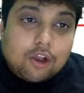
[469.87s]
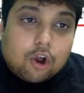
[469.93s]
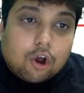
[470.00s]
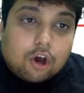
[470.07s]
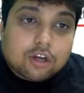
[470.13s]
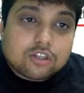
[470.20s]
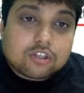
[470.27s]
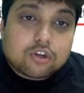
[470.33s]

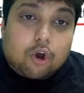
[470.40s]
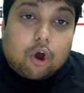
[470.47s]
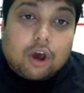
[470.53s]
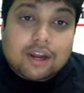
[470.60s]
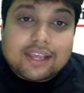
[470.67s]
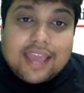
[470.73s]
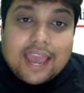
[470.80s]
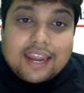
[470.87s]
cost or
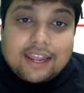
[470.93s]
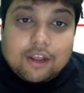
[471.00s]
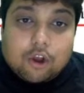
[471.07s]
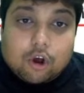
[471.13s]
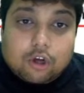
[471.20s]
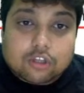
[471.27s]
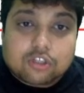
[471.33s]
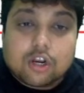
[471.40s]
carrying
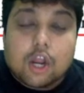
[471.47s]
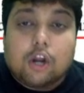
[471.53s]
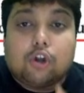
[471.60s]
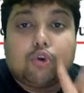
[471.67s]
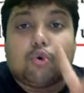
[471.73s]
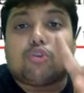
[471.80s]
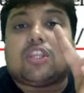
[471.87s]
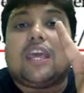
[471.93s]
cost,
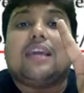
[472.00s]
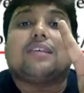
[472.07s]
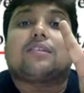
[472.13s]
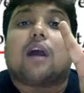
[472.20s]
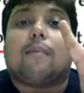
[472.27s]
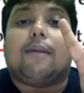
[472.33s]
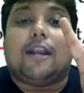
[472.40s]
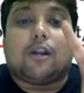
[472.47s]
2 things
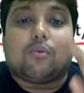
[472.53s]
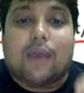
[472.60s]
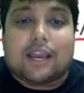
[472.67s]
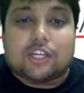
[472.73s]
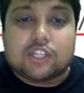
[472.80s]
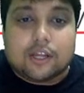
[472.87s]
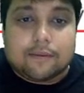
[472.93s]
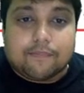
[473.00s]
come into
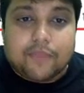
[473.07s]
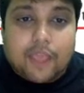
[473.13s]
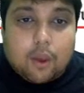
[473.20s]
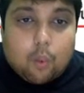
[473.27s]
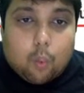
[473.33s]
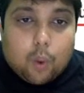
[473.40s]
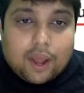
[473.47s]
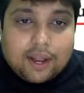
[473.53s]
action.
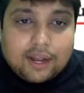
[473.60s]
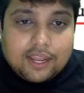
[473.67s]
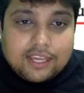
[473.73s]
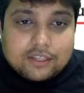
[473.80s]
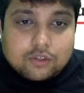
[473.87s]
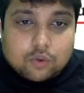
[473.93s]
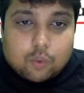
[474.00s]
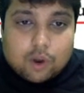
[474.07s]
One
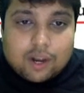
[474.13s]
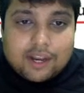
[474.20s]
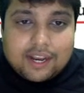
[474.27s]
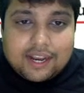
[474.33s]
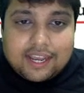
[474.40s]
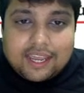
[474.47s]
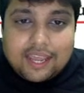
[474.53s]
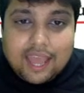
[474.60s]
is
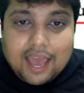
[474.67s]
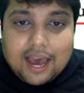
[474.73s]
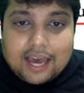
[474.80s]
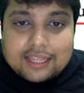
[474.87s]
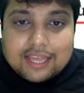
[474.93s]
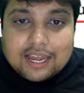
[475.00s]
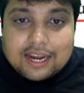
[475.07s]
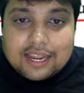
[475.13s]
quantity,
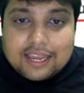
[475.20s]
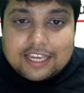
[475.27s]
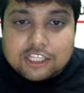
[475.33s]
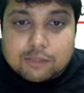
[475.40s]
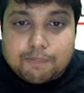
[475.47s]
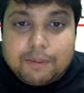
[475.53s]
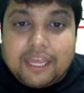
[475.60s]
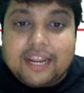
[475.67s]
other is
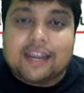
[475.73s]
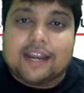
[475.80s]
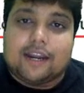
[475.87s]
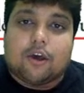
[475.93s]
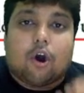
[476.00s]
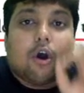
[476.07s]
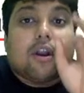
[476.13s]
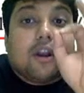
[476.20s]
period
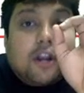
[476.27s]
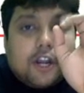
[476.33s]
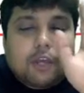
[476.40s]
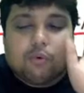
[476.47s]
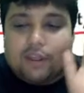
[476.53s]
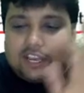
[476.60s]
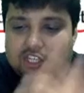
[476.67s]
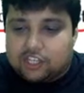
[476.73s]
or
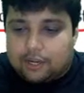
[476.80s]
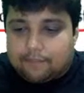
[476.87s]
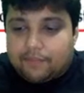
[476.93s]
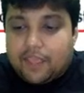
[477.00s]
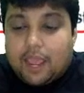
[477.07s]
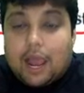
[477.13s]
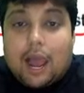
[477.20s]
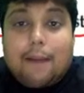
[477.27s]
duration.
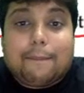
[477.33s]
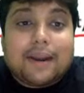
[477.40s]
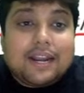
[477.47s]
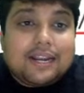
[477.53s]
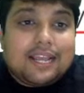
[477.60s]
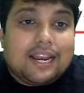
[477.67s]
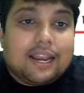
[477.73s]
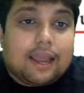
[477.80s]
Up
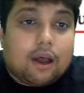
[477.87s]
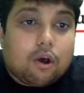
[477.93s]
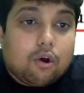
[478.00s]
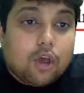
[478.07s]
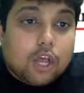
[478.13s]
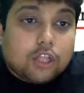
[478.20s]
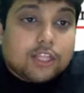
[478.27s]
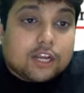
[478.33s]
until
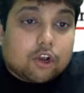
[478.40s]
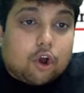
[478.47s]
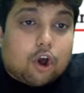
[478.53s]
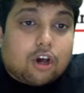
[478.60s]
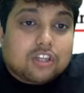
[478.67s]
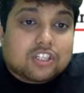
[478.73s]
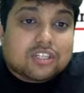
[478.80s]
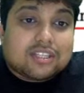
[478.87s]
now, the
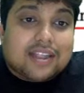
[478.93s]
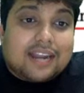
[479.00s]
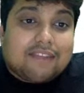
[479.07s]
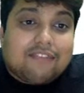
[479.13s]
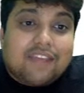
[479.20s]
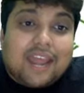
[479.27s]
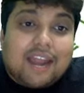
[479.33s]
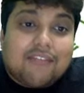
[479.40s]
costs that
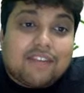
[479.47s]
we have